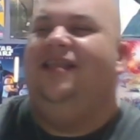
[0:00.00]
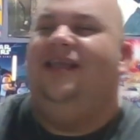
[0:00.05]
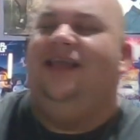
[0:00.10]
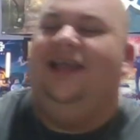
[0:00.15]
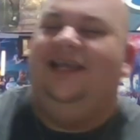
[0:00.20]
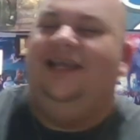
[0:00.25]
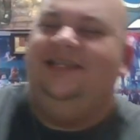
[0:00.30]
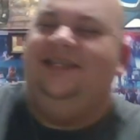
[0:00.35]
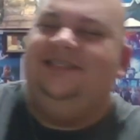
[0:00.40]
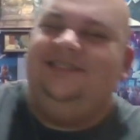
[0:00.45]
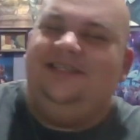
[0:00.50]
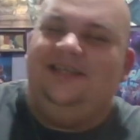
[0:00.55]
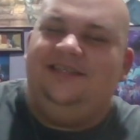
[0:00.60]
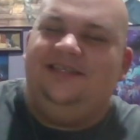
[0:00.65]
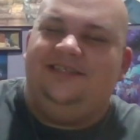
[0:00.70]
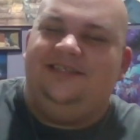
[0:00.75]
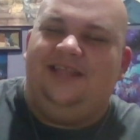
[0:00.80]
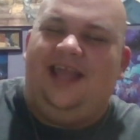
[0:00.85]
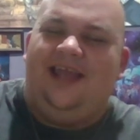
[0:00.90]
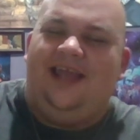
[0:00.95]
It just
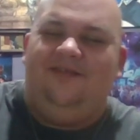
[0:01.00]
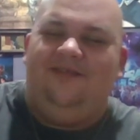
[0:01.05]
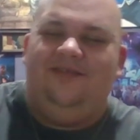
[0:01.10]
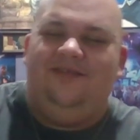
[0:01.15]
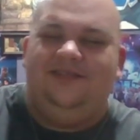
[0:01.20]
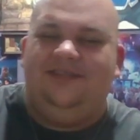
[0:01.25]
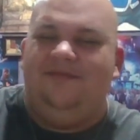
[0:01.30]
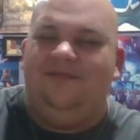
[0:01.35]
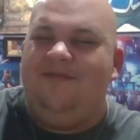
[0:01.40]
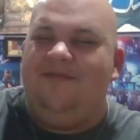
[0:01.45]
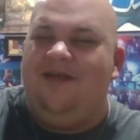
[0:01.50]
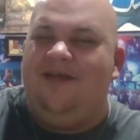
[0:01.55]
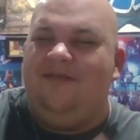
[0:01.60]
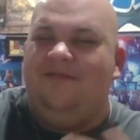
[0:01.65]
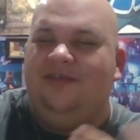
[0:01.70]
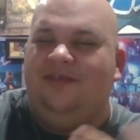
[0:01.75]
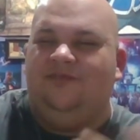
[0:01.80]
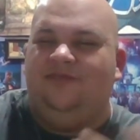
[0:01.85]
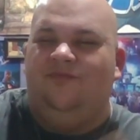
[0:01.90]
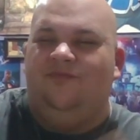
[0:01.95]
looks. I don't know. Something about him
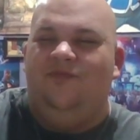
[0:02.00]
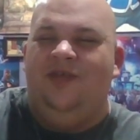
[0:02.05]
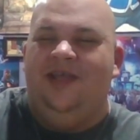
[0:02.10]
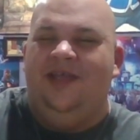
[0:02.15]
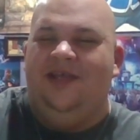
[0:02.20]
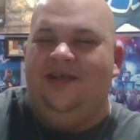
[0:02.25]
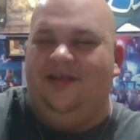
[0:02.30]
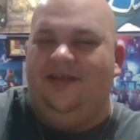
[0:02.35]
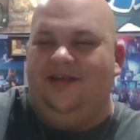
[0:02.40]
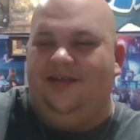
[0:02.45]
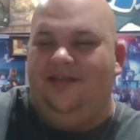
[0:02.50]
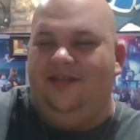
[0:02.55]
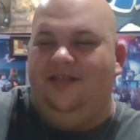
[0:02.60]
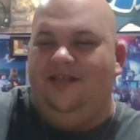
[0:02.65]
looks weird.